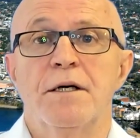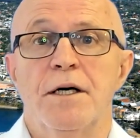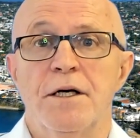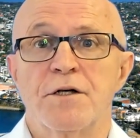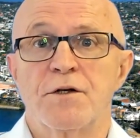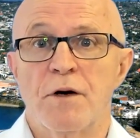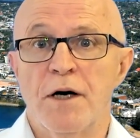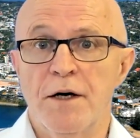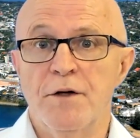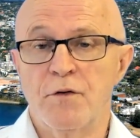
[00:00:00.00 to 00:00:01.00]
in
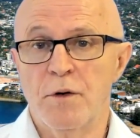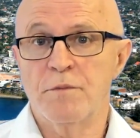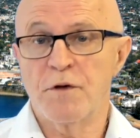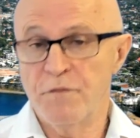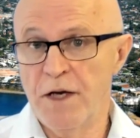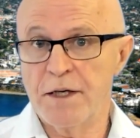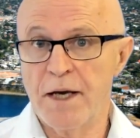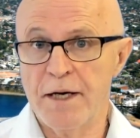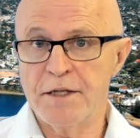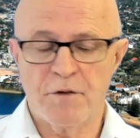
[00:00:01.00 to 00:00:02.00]
Australia in terms of net
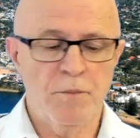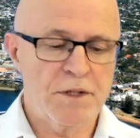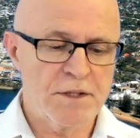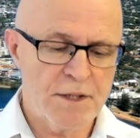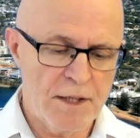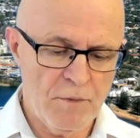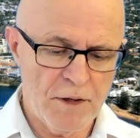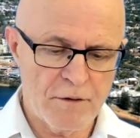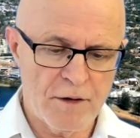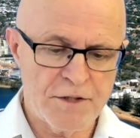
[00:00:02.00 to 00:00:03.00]
gains from interstate
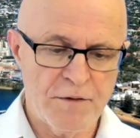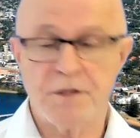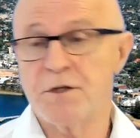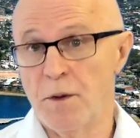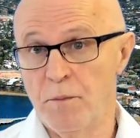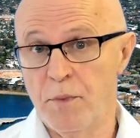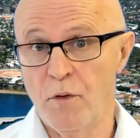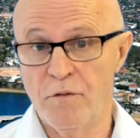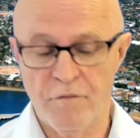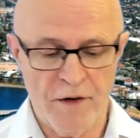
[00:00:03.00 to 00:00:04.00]
migration. That's an
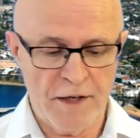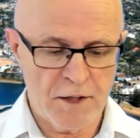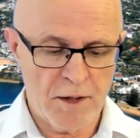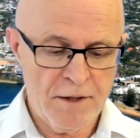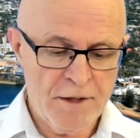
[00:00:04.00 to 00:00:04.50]
important factor.